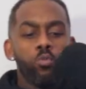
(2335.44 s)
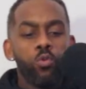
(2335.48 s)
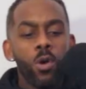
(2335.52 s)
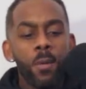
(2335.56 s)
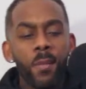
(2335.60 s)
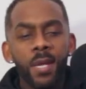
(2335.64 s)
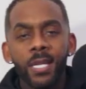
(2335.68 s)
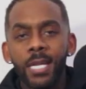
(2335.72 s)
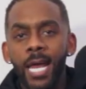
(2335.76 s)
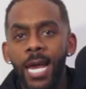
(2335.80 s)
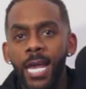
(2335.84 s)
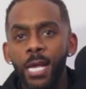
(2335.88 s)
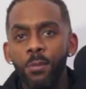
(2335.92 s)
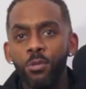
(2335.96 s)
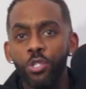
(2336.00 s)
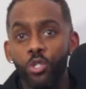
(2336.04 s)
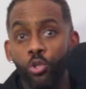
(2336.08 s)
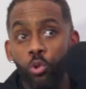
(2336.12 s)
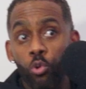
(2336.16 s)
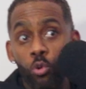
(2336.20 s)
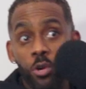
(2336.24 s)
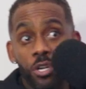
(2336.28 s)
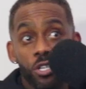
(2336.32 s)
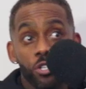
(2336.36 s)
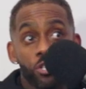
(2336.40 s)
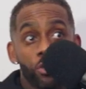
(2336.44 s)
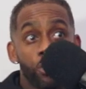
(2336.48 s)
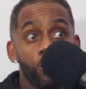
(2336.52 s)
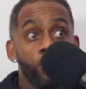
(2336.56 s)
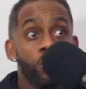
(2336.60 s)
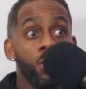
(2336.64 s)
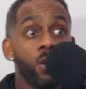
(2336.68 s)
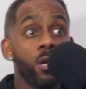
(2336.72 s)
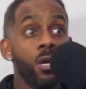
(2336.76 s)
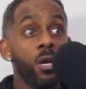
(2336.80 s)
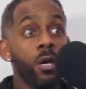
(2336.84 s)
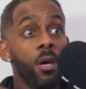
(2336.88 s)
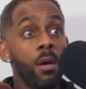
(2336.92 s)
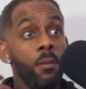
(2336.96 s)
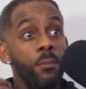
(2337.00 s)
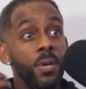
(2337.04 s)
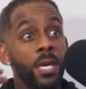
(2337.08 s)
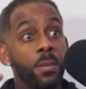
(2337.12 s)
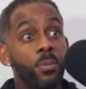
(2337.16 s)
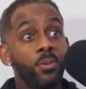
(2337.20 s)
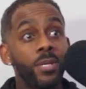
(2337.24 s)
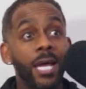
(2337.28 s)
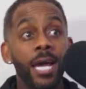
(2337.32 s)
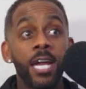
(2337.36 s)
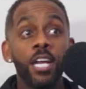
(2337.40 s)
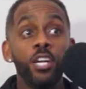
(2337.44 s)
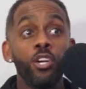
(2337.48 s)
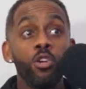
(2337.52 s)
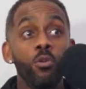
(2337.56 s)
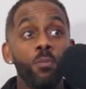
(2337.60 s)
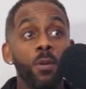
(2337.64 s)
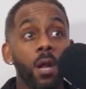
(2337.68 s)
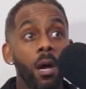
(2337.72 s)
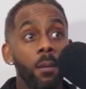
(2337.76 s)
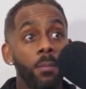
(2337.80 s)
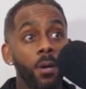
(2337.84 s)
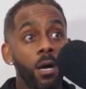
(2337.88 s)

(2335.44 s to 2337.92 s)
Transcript: women that he was talking to, people that he knew, blah,